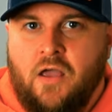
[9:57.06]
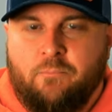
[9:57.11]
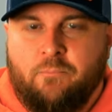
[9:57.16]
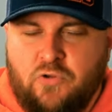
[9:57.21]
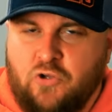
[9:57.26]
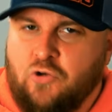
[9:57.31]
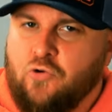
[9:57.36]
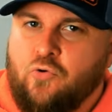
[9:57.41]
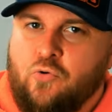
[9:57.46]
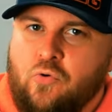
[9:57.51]

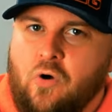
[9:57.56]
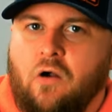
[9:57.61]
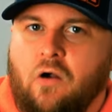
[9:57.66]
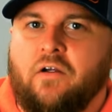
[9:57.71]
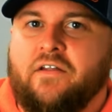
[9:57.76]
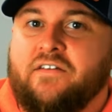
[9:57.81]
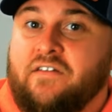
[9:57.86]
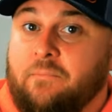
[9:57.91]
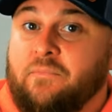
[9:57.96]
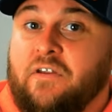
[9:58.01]
You are
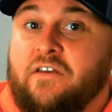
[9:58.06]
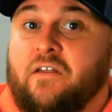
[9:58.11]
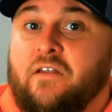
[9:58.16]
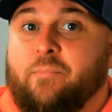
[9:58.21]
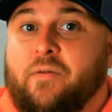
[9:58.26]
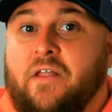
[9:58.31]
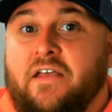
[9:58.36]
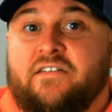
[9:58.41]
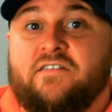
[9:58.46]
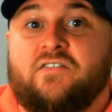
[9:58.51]
attempting to
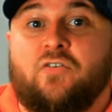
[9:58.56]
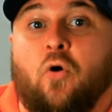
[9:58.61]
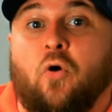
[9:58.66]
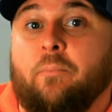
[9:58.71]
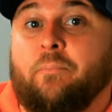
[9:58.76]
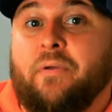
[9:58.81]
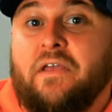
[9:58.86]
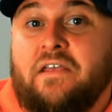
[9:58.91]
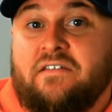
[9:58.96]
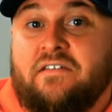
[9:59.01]
place your
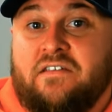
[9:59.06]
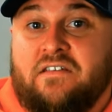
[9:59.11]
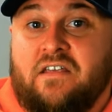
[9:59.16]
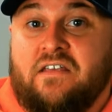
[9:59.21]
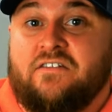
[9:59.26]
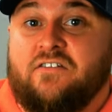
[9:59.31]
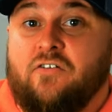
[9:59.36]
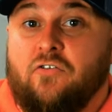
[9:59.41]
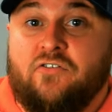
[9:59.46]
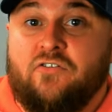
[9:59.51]
pieces at
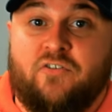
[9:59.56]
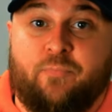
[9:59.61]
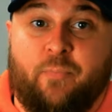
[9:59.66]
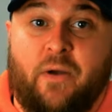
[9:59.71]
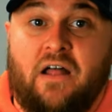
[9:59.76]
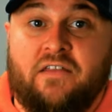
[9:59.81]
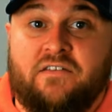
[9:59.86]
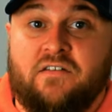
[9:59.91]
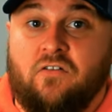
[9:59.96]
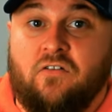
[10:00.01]
certain
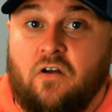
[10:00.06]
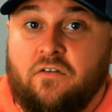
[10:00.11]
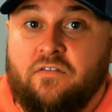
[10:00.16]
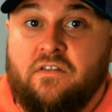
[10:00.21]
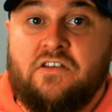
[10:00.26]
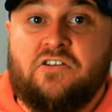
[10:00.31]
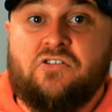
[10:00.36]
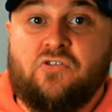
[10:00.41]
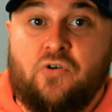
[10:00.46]
spots along these